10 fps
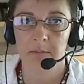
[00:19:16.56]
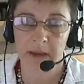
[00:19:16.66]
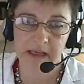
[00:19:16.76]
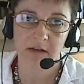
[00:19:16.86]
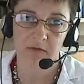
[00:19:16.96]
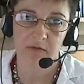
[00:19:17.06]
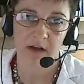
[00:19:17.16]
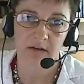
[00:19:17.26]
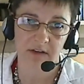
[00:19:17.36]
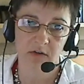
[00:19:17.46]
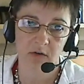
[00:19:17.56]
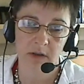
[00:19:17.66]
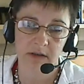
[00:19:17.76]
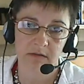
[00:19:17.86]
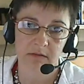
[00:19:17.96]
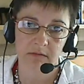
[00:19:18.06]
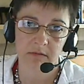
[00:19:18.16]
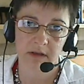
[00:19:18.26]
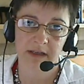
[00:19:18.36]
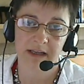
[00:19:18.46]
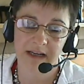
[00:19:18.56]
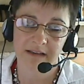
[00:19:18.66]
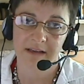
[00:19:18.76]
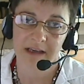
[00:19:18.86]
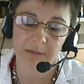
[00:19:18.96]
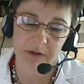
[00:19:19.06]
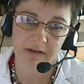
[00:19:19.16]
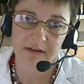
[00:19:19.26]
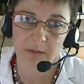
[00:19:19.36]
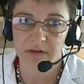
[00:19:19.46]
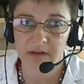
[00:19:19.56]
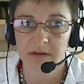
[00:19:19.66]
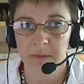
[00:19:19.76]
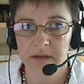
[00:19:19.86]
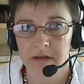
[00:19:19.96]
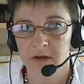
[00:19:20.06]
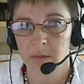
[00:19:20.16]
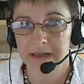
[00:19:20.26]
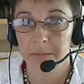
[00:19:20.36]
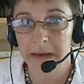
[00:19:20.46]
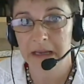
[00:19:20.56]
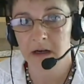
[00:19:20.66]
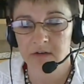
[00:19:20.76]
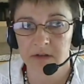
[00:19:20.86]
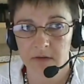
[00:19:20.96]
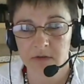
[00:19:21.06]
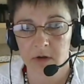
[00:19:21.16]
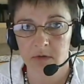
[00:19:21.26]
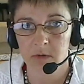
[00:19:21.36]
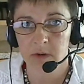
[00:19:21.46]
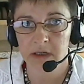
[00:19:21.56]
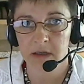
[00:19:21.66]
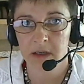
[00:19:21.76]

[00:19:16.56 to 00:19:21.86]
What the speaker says: making the faculty do it, and I say it because that was a little bit, we had to make ourselves go do it.